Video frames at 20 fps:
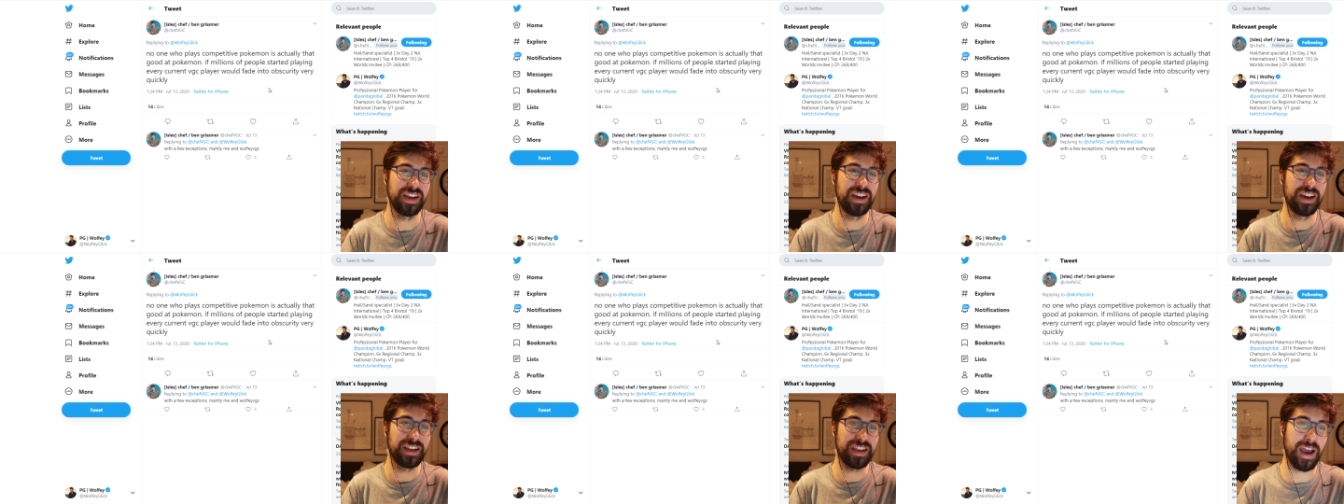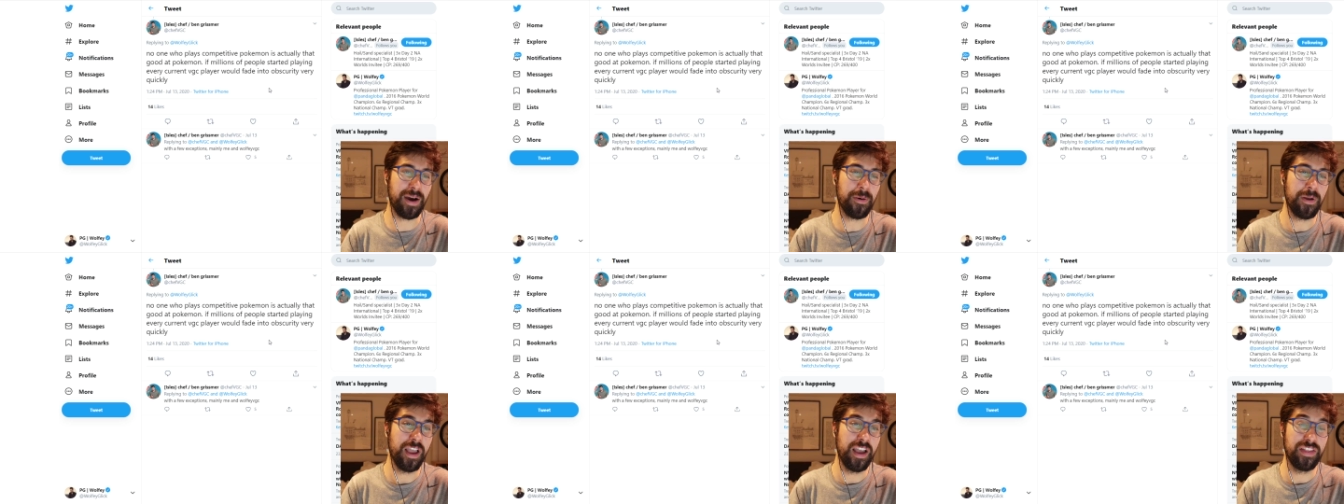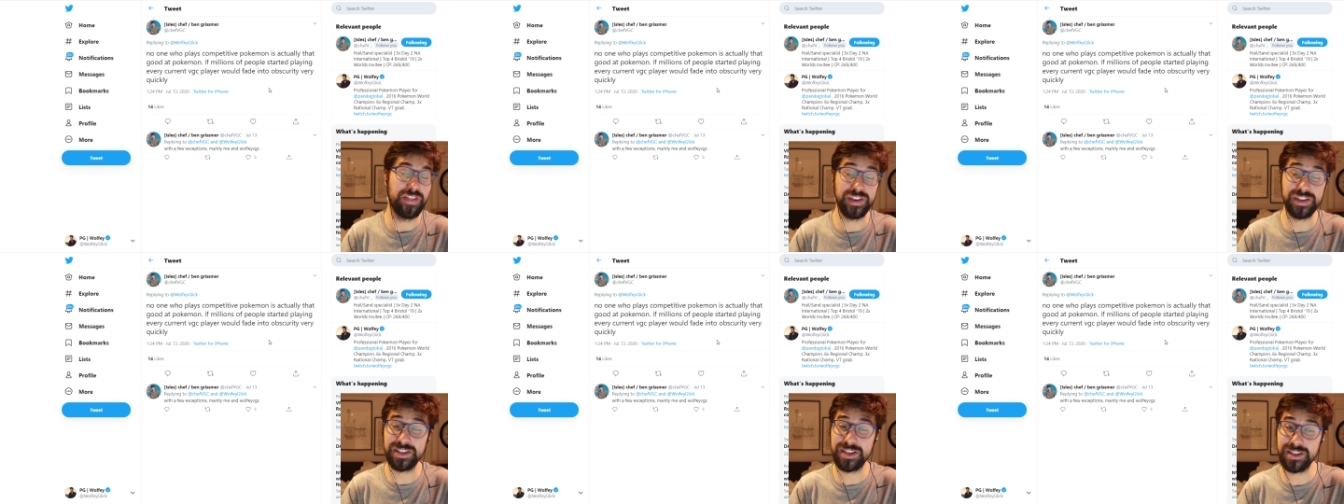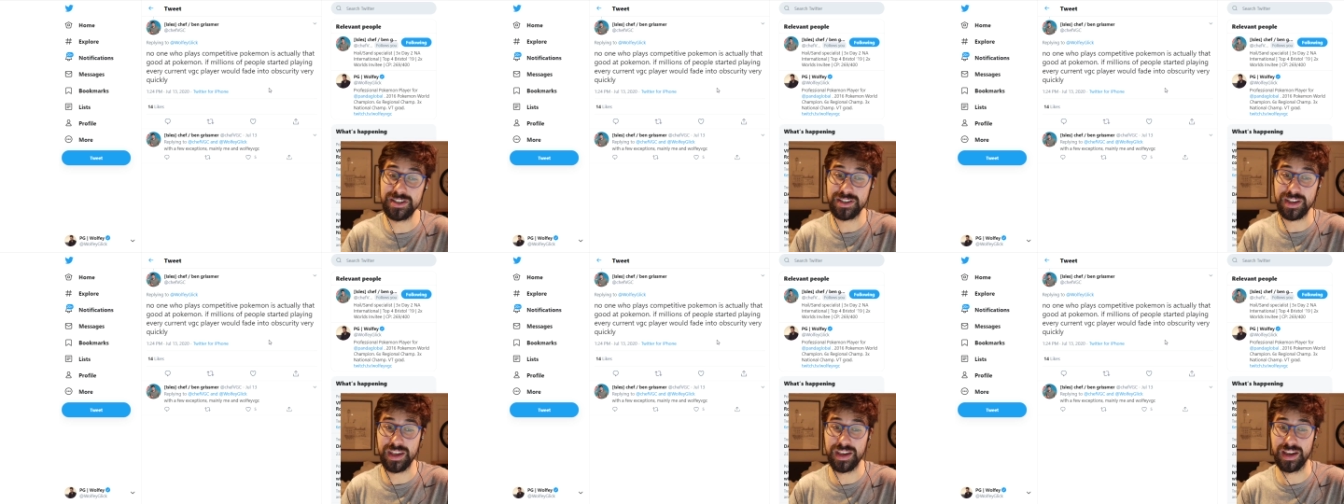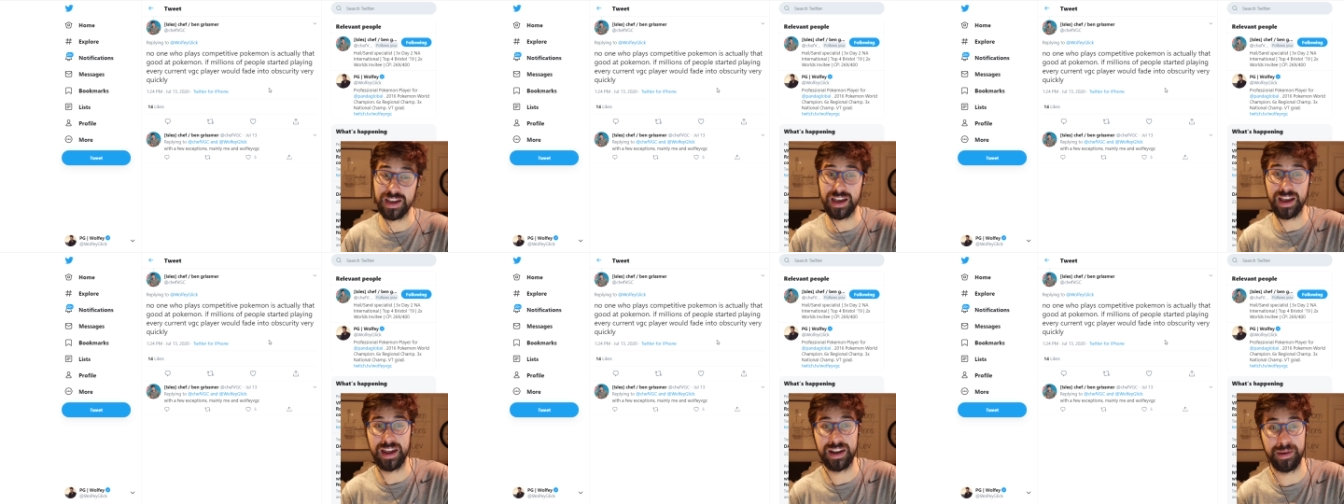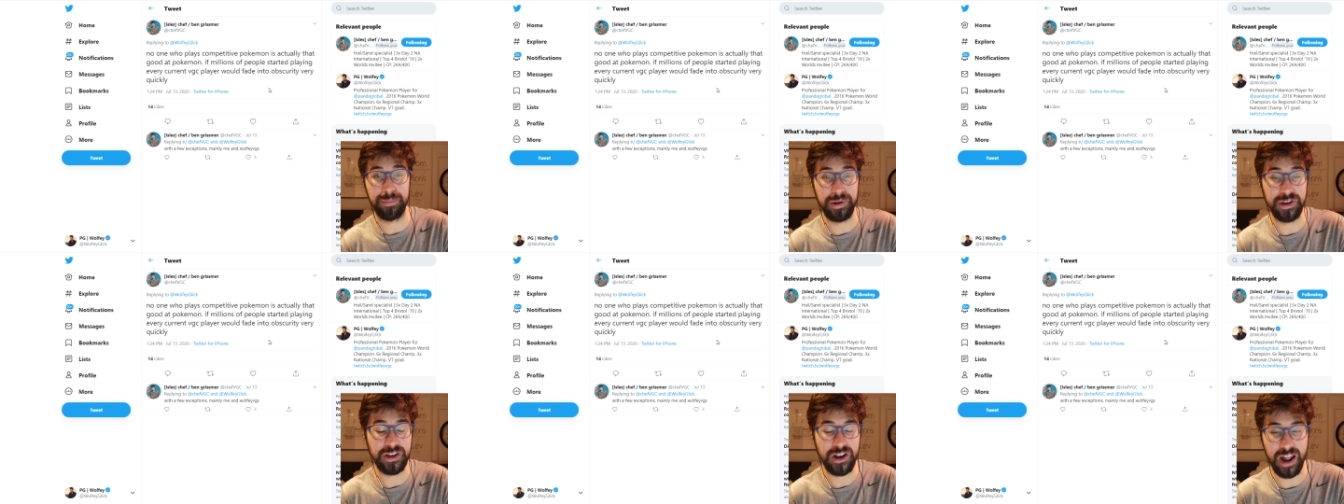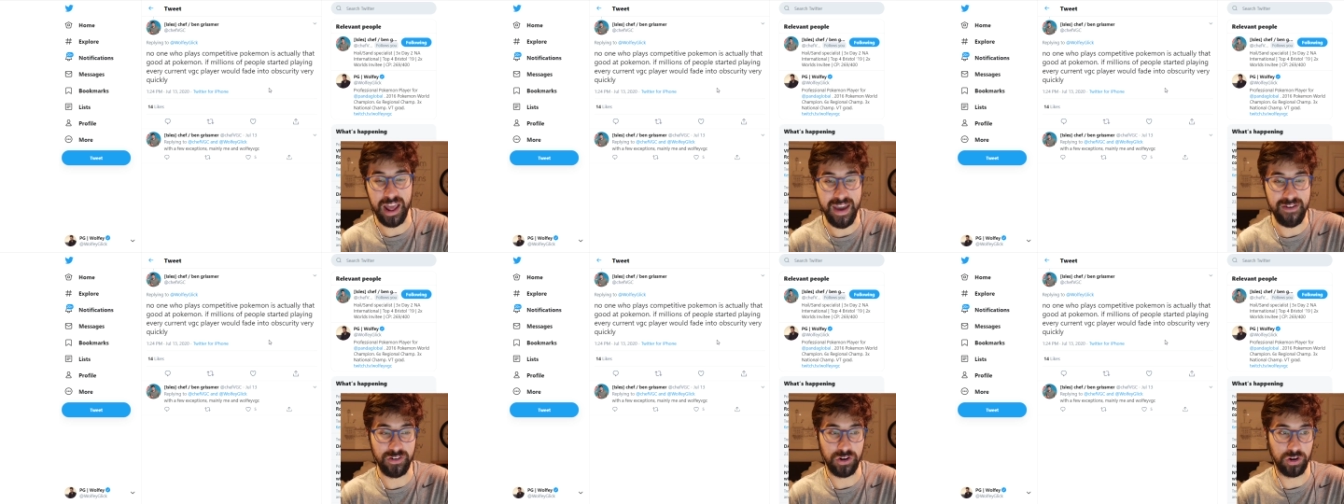Now, this is a, uh, an opinion I
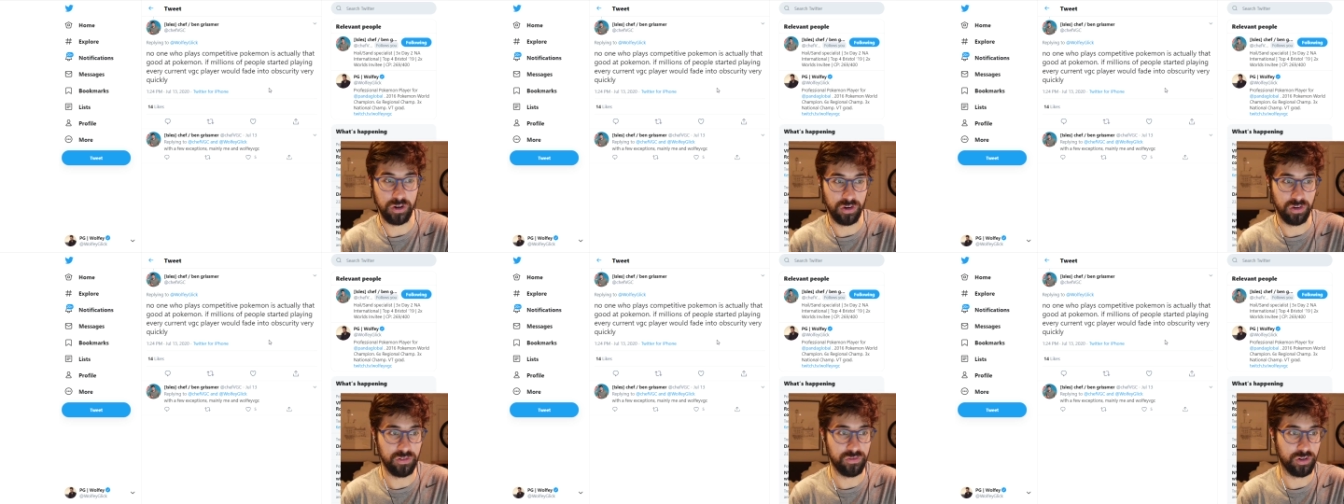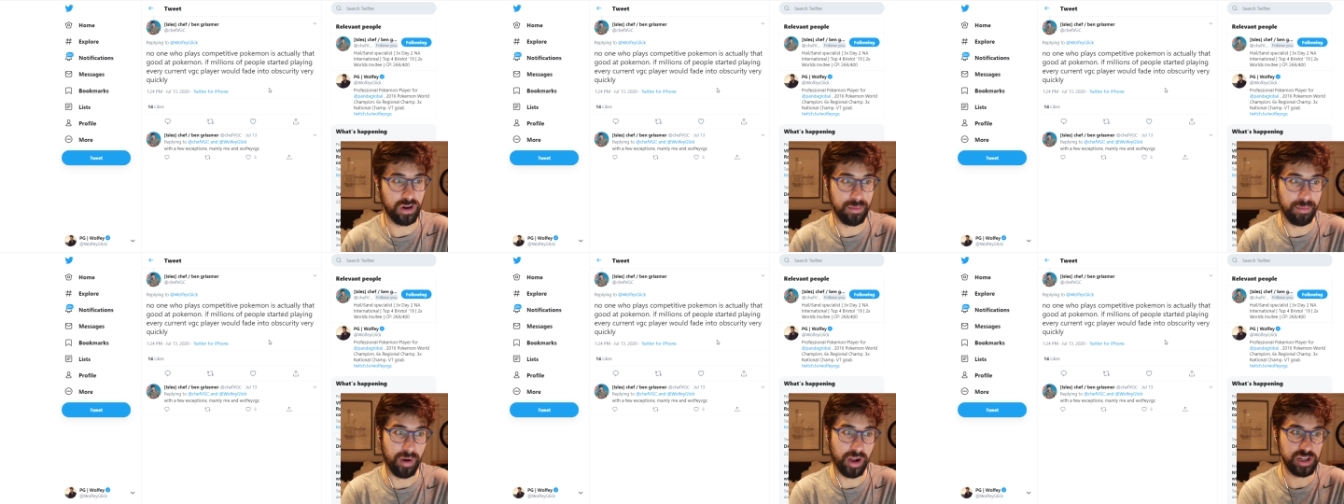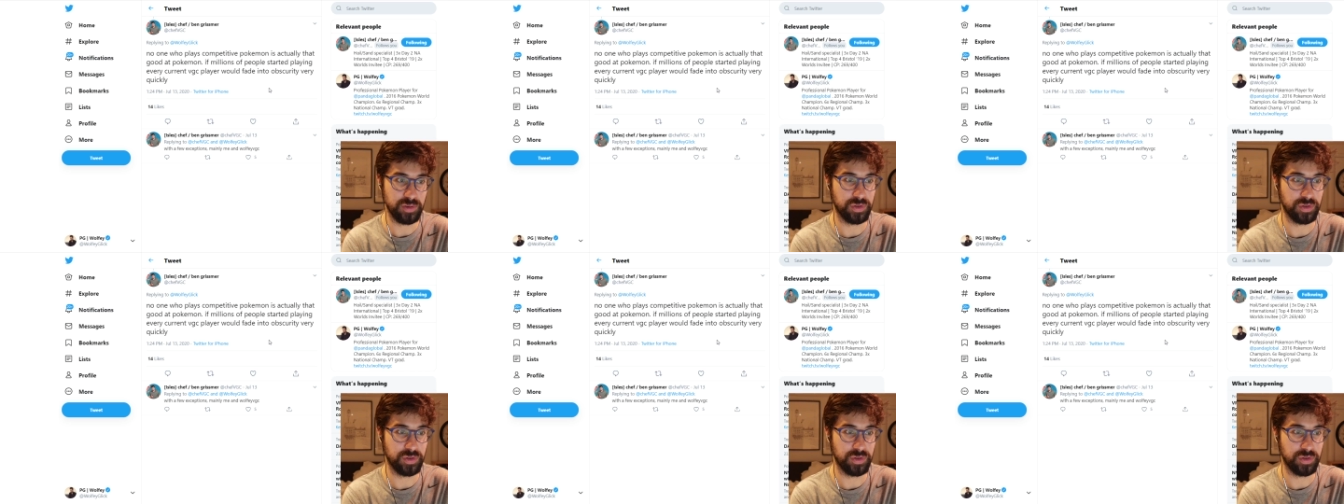haven't heard very much,